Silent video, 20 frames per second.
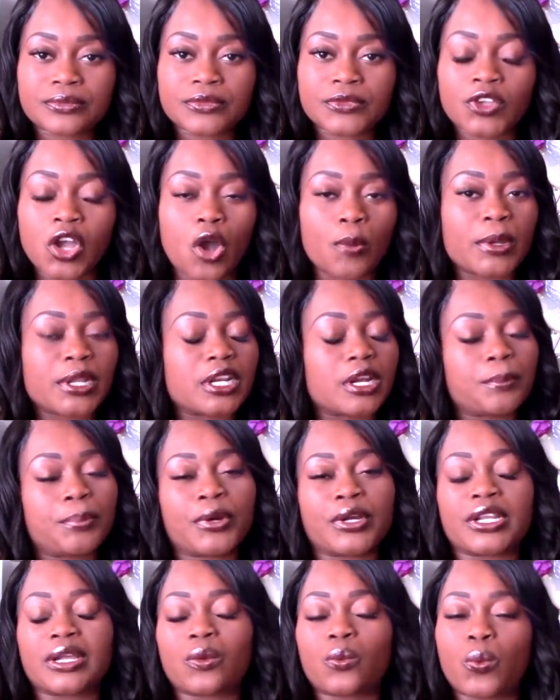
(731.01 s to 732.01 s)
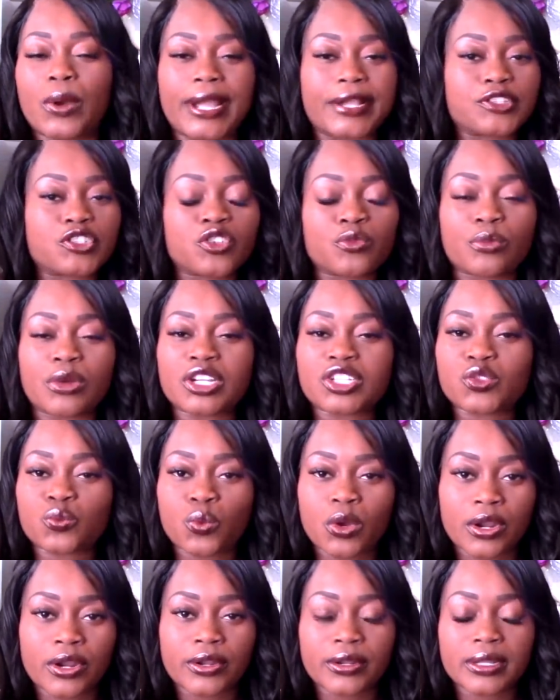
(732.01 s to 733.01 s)
Kobe done put in way too much
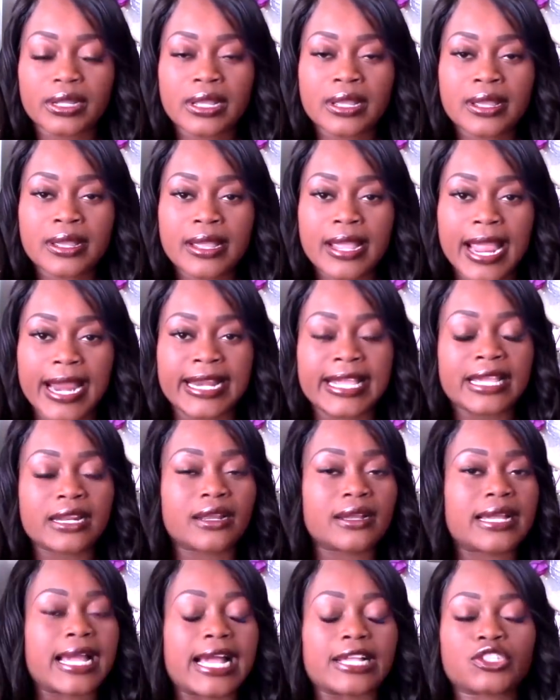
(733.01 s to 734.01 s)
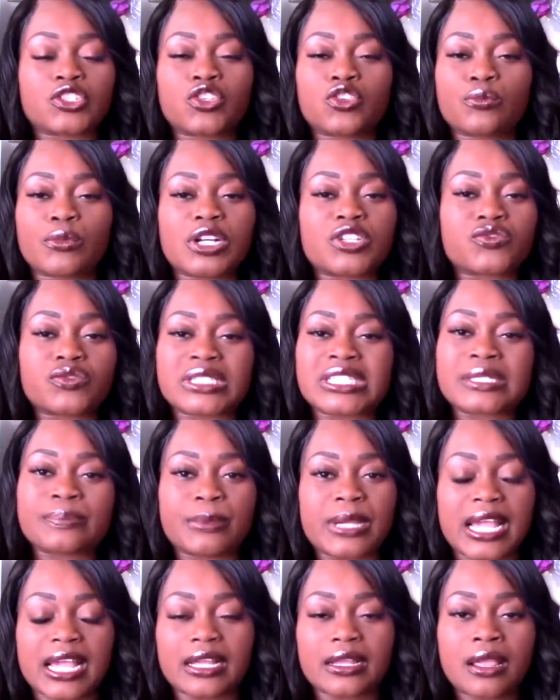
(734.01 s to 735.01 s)
work, and he done got too much
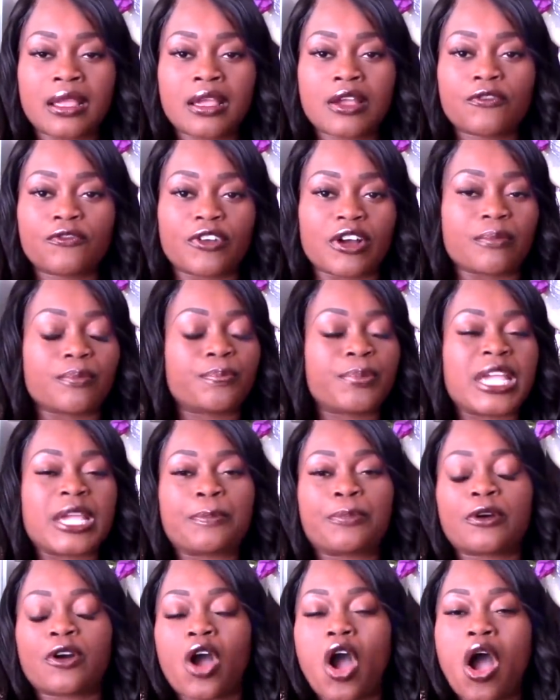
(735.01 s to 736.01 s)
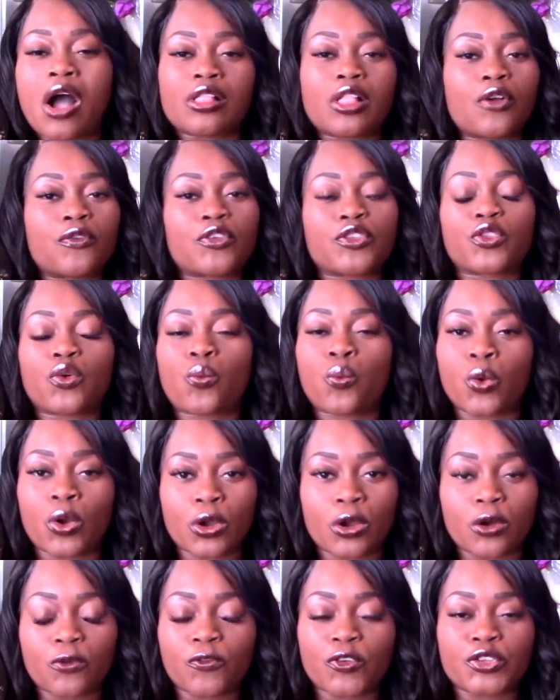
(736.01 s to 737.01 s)
respect from people all over the
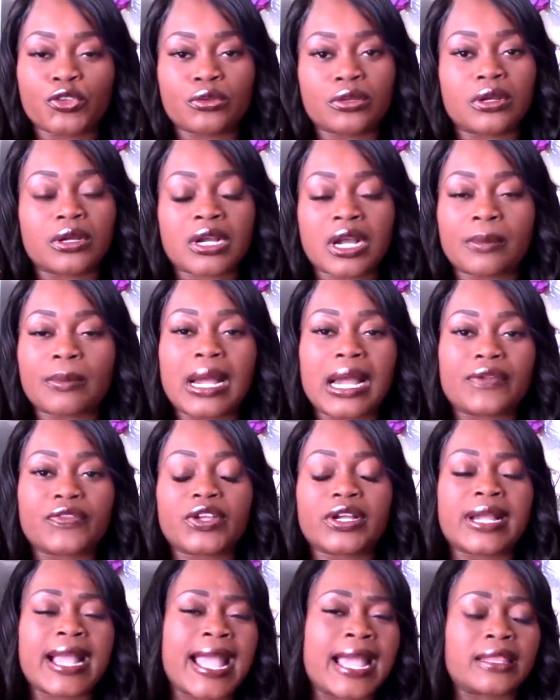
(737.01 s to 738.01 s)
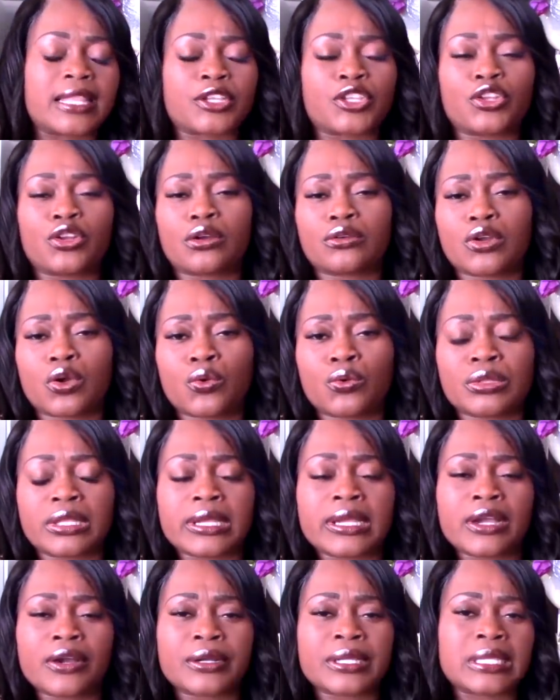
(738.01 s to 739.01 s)
world for you to come on there and act like you don't know who the
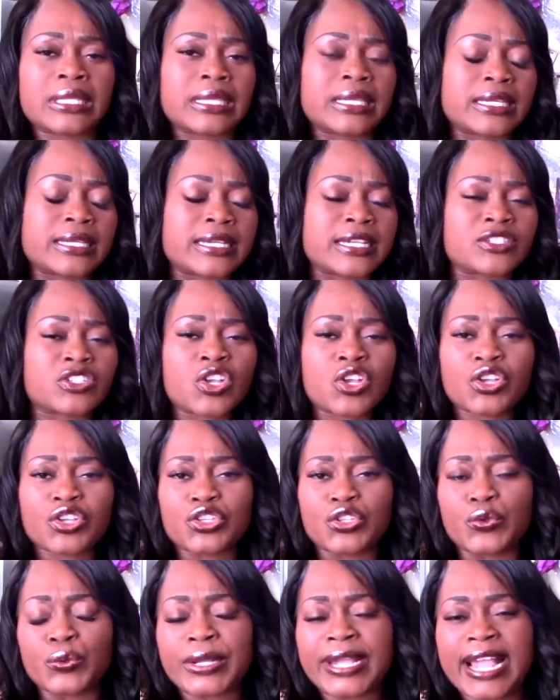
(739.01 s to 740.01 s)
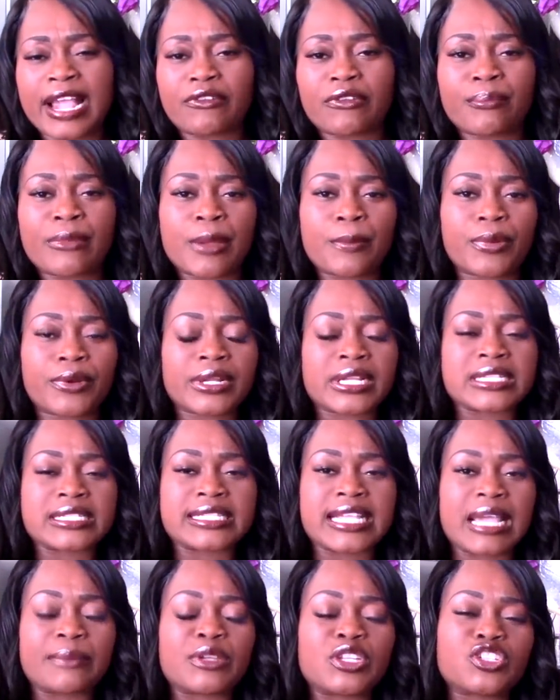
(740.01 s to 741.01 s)
hell he is, you can't remember his
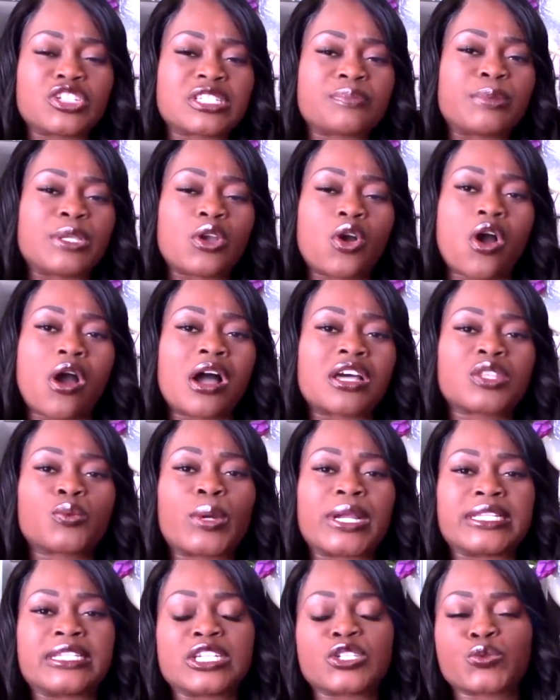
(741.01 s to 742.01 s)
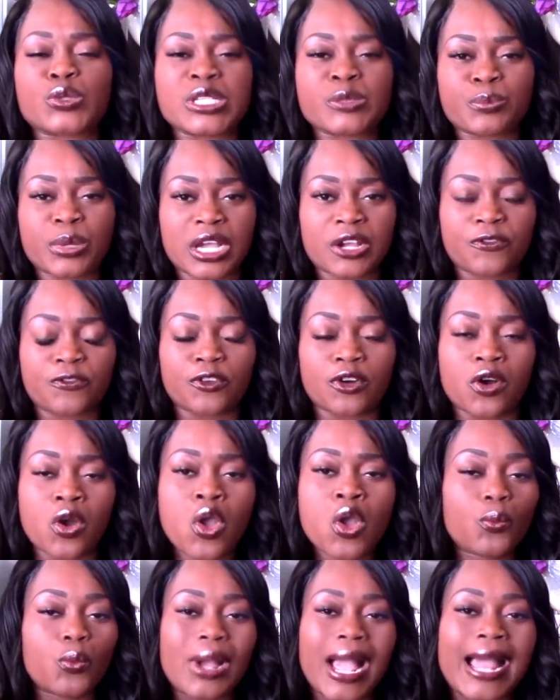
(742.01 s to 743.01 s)
name, and just be all the way disrespectful.
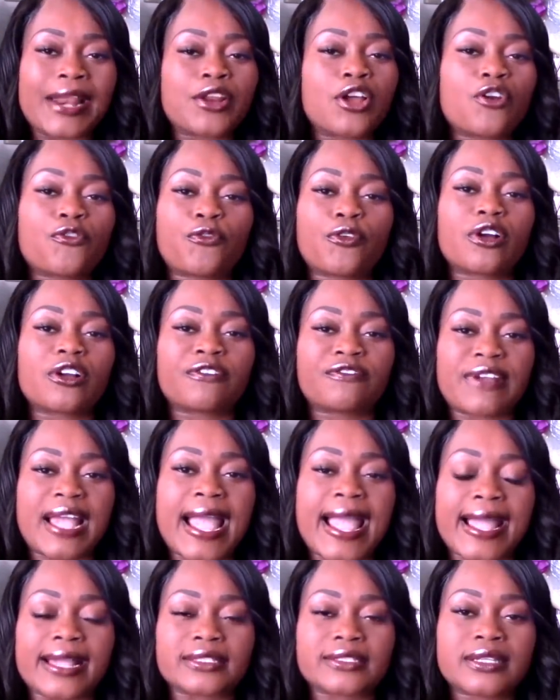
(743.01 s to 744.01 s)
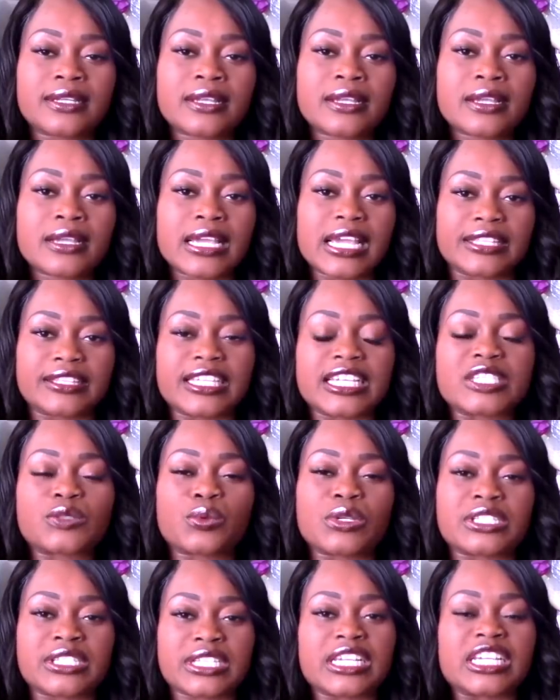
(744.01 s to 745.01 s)
Well, I know for a fact if this
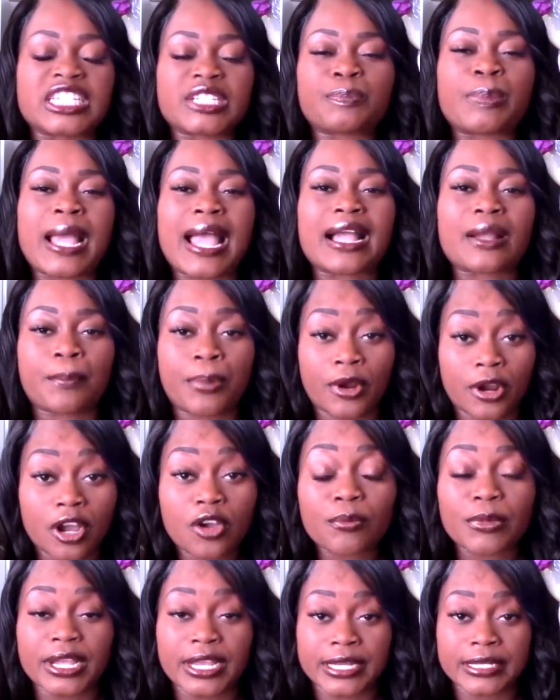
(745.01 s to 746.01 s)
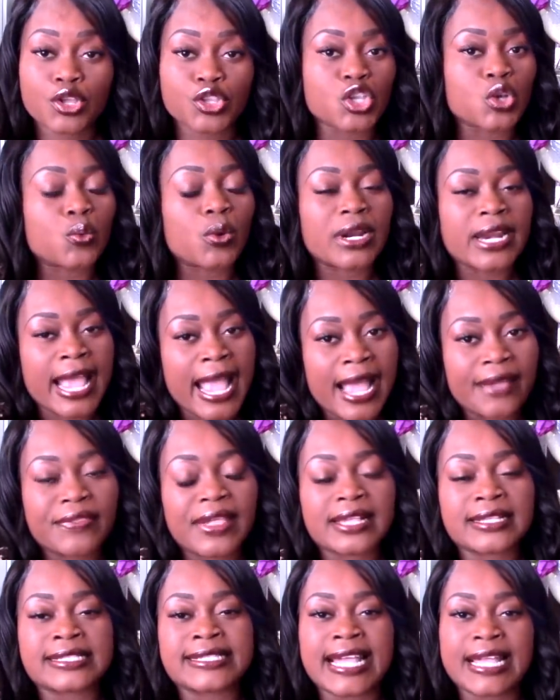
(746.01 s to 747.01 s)
was Ishpak Perlman, you wouldn't have
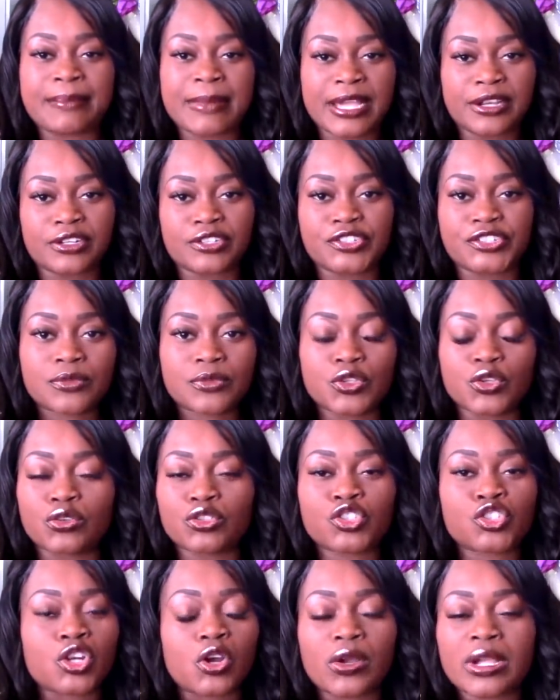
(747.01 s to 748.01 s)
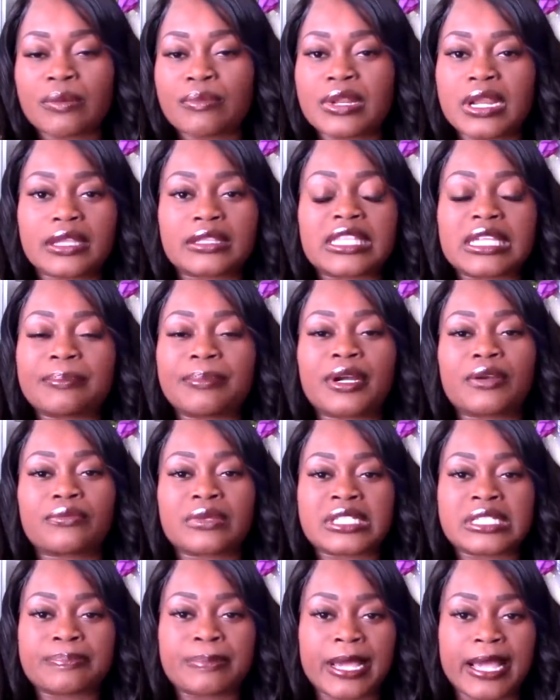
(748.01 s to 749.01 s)
that same energy. You'd show him nothing but
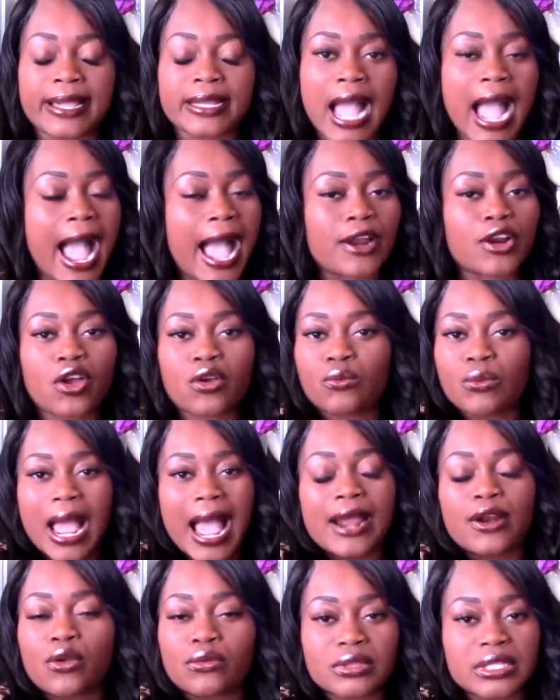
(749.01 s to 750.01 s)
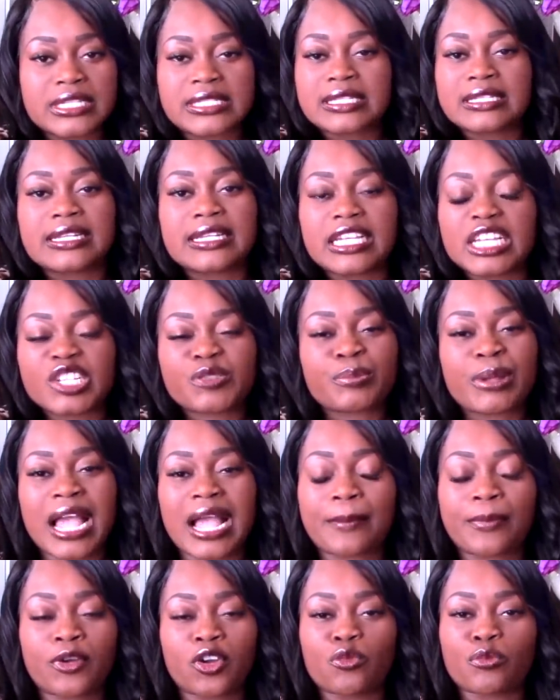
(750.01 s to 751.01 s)
respect. I don't I don't listen to
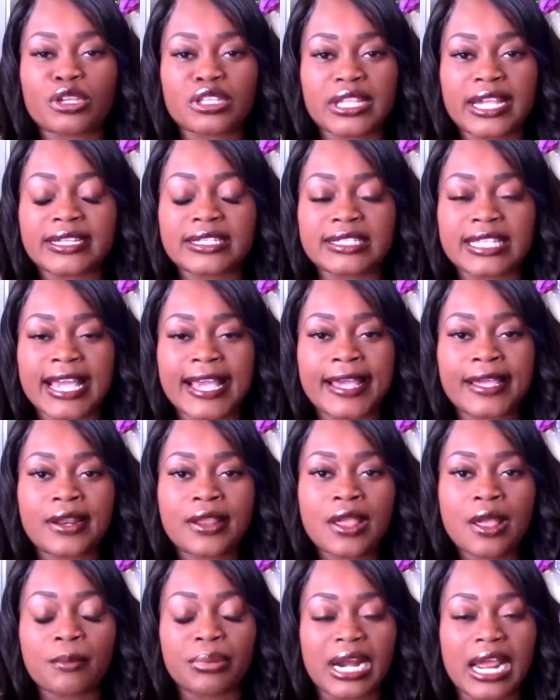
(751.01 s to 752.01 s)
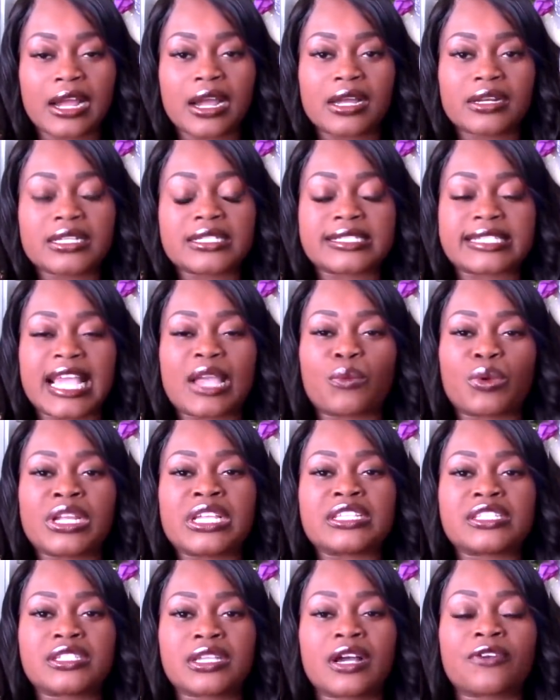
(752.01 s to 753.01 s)
Ishpak Perlman like that, but I understand what
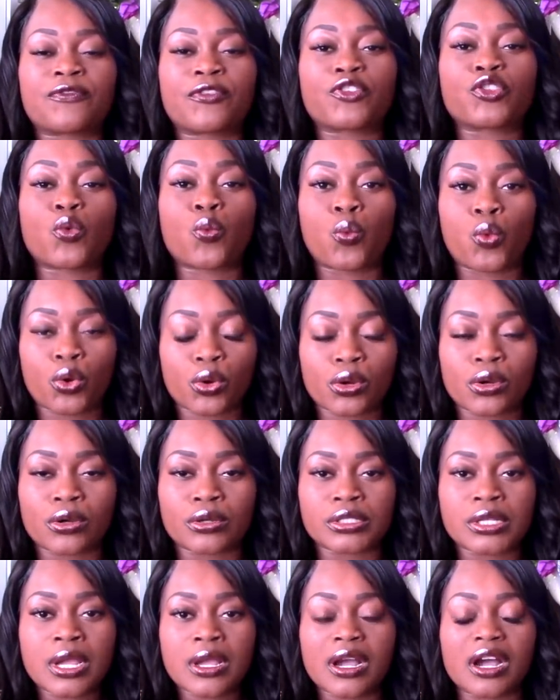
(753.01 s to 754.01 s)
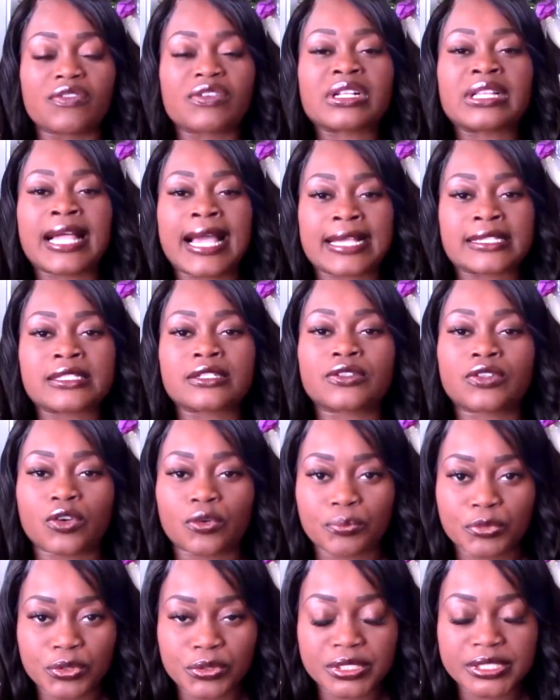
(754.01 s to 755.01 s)
he's done for the world of classical
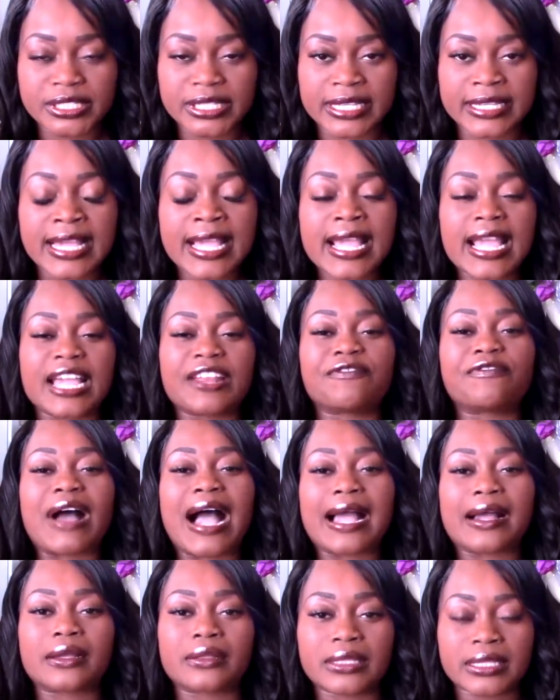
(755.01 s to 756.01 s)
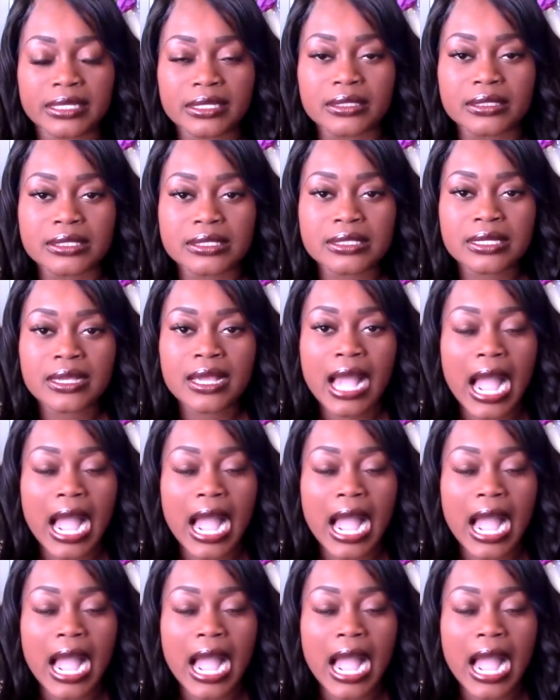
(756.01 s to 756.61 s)
music and violins.